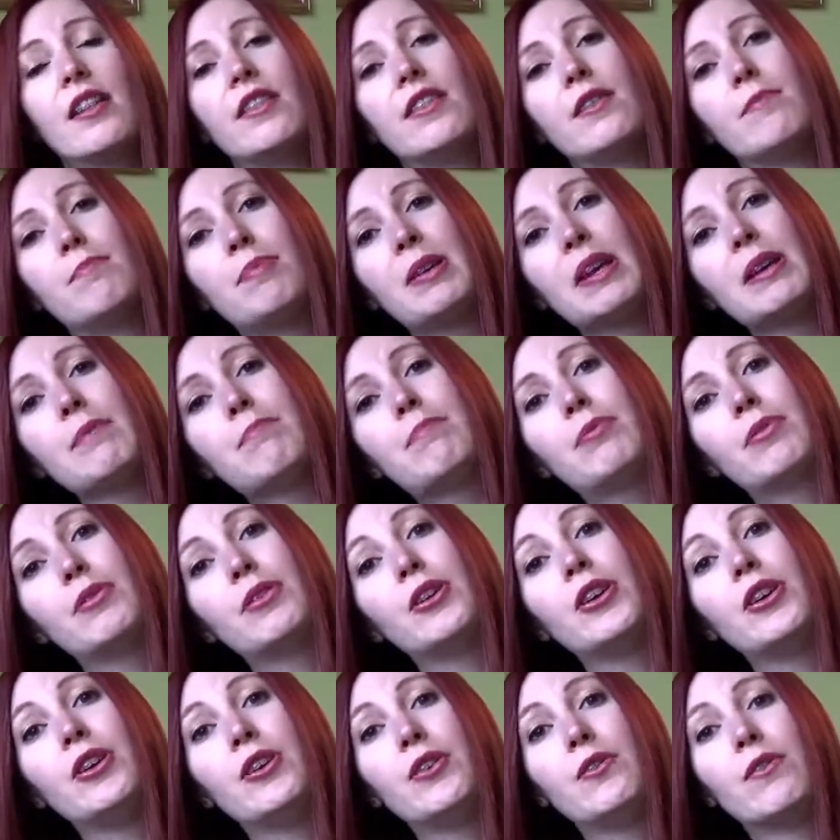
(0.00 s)
the people
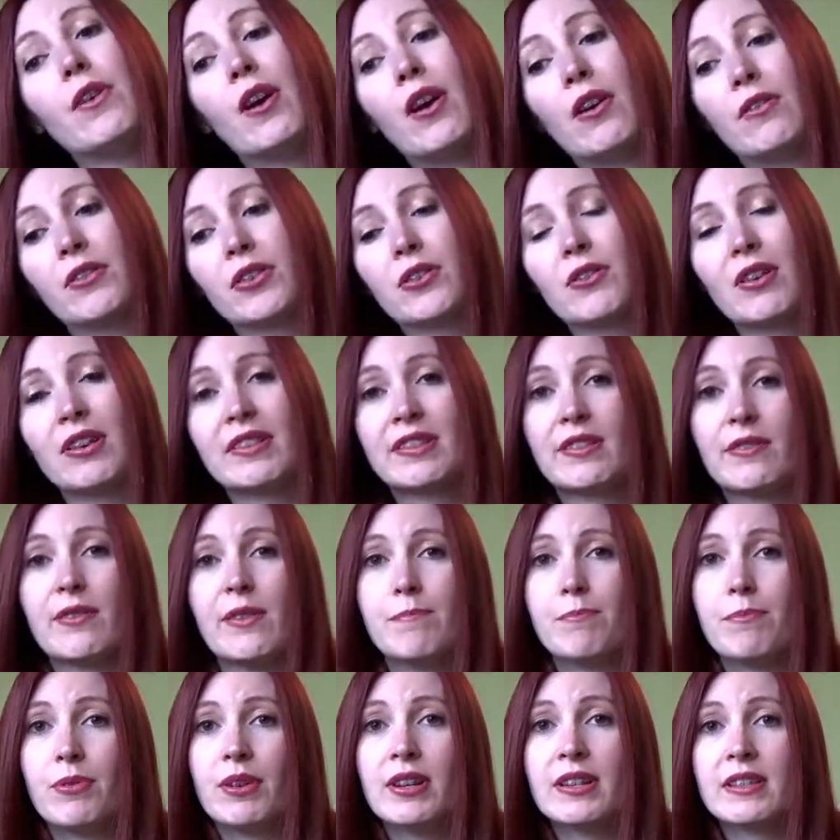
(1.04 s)
who are aggressive
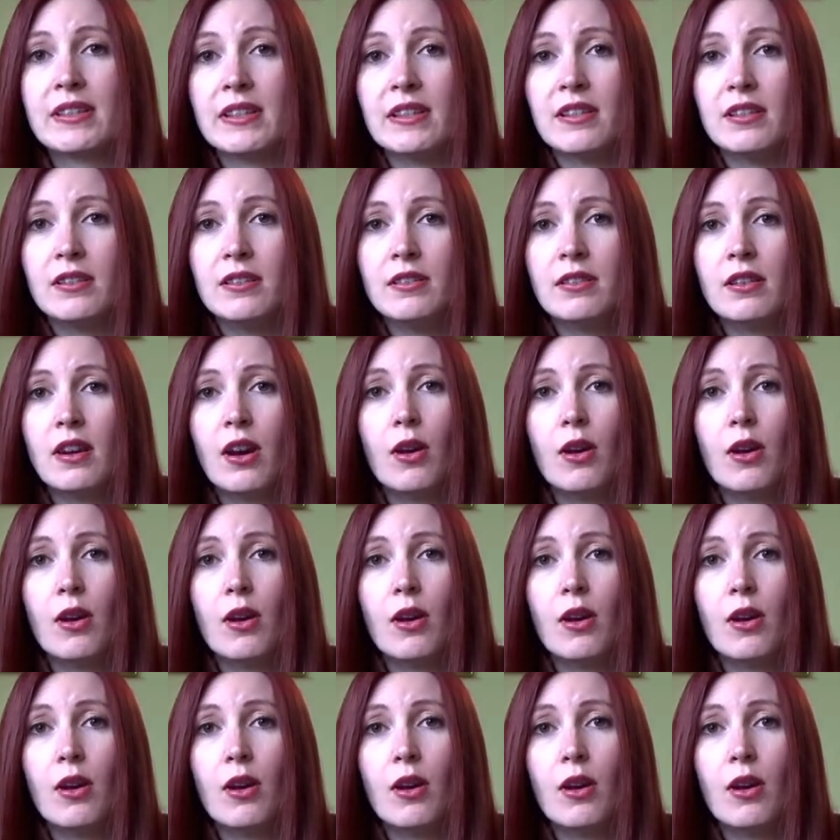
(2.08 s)
in prison